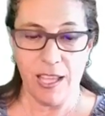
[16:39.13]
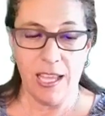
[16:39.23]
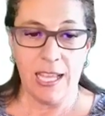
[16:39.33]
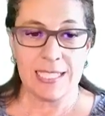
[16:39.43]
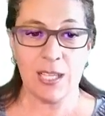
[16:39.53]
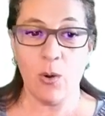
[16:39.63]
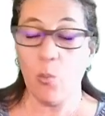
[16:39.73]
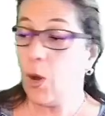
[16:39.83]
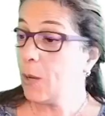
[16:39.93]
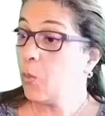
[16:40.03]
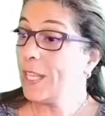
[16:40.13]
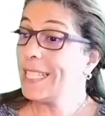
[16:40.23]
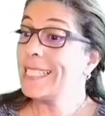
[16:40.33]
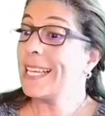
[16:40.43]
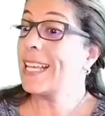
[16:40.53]
So what
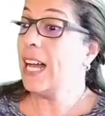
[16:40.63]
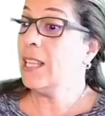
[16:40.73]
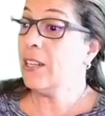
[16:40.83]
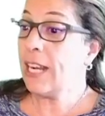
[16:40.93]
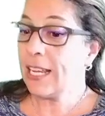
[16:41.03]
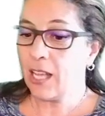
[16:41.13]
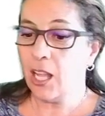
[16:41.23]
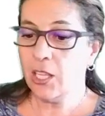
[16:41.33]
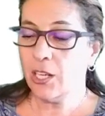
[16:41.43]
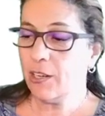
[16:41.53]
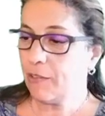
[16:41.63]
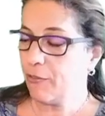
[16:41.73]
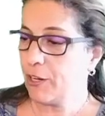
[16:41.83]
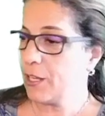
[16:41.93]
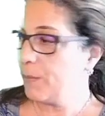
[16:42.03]
is a color? A color
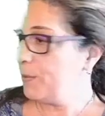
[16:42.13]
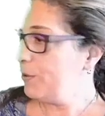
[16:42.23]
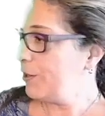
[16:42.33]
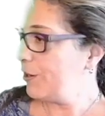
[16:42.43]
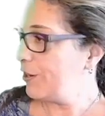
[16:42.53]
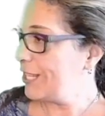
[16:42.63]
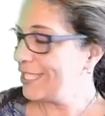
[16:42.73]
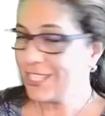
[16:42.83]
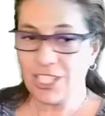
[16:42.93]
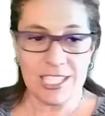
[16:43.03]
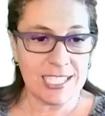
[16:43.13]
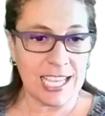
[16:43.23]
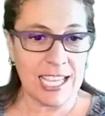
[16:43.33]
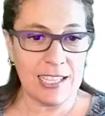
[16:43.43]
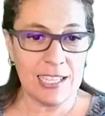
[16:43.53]
for a computer is just
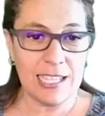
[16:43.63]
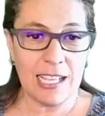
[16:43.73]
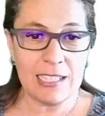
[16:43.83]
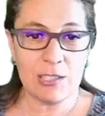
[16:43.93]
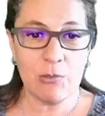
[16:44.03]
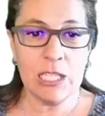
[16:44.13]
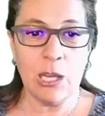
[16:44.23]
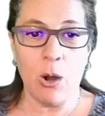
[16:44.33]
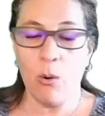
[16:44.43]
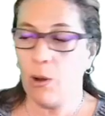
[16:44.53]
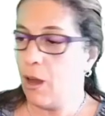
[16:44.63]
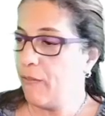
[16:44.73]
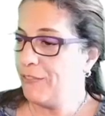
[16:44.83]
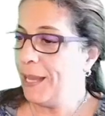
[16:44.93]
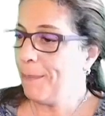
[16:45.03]
a trio of
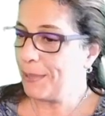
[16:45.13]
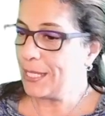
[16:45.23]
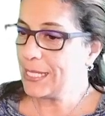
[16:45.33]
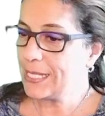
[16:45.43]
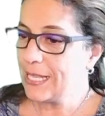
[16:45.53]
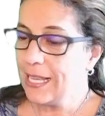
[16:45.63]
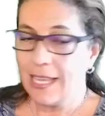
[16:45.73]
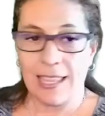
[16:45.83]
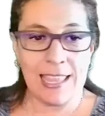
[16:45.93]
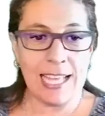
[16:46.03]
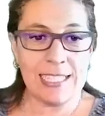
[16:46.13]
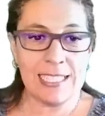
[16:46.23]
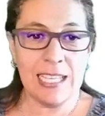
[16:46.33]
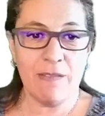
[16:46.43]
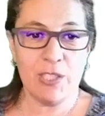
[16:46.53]
numbers that
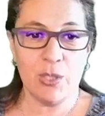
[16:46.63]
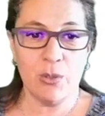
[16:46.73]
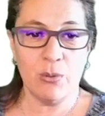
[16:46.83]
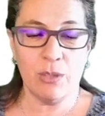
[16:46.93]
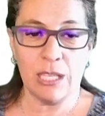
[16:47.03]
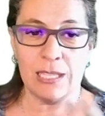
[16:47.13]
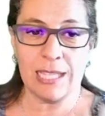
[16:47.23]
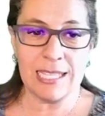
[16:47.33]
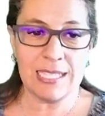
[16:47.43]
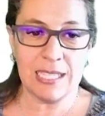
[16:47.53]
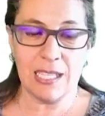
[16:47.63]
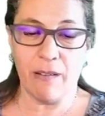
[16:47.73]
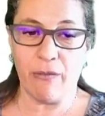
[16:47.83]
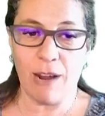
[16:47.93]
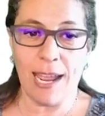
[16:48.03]
gives you the intensity
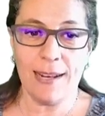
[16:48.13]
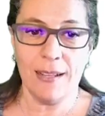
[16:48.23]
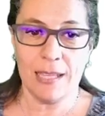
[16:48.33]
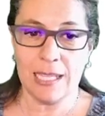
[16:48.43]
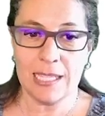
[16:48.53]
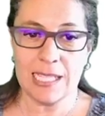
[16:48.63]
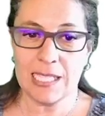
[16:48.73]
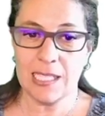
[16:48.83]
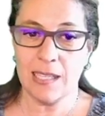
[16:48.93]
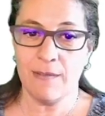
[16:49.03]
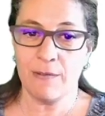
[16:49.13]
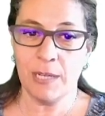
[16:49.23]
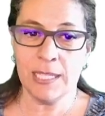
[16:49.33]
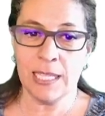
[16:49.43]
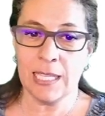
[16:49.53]
of red, the intensity of
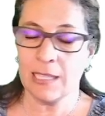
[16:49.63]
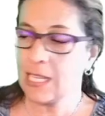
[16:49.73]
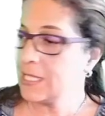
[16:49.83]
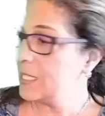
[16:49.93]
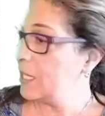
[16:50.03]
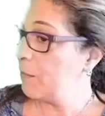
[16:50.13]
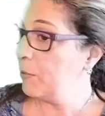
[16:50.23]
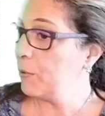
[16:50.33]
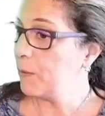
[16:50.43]
green, and the intensity of blue,